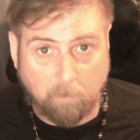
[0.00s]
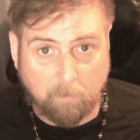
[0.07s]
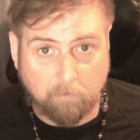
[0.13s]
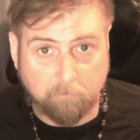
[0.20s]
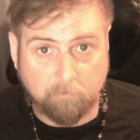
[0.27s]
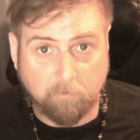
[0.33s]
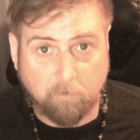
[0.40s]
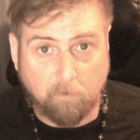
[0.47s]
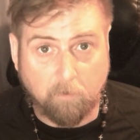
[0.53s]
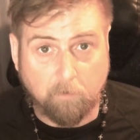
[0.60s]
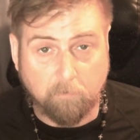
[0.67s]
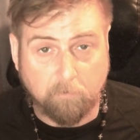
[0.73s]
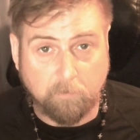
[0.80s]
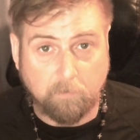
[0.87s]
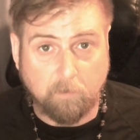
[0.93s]
as
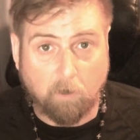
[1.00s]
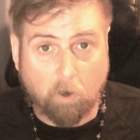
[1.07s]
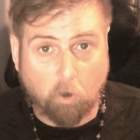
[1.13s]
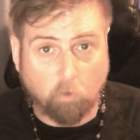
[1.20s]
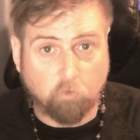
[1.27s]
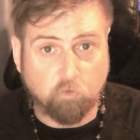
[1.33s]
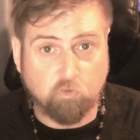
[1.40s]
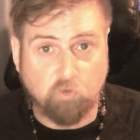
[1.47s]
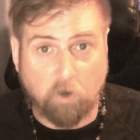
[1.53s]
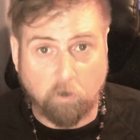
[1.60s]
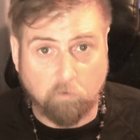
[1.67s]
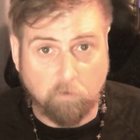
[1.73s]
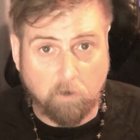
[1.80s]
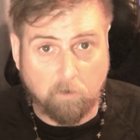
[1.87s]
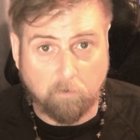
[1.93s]
the heart
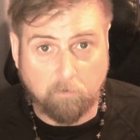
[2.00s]
chakra.